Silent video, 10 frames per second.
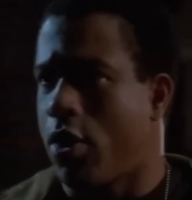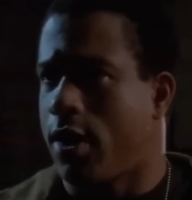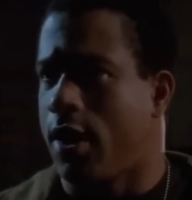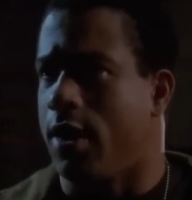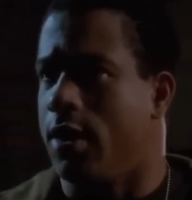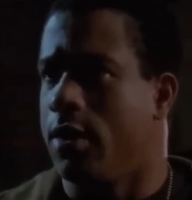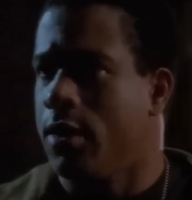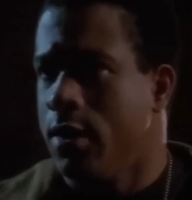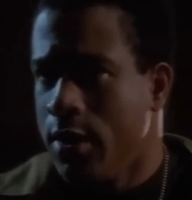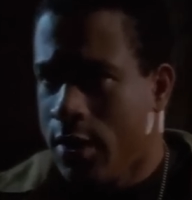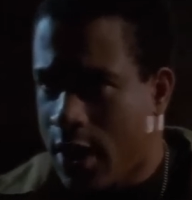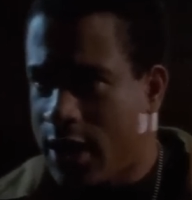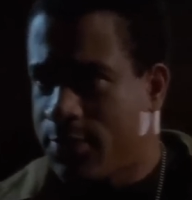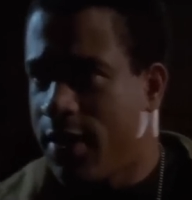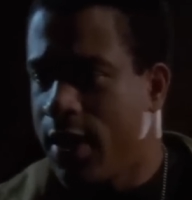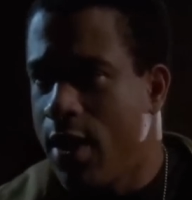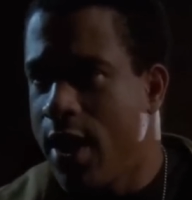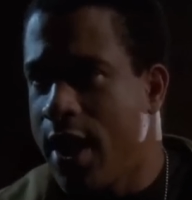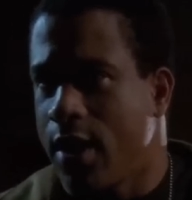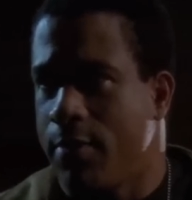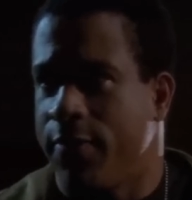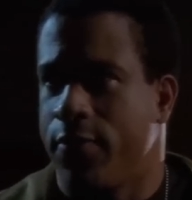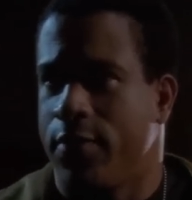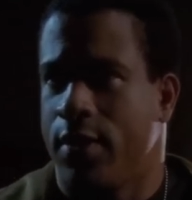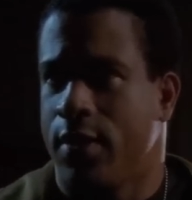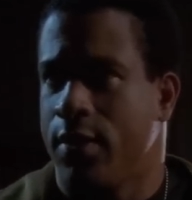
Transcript: because Darryl does get some focus later.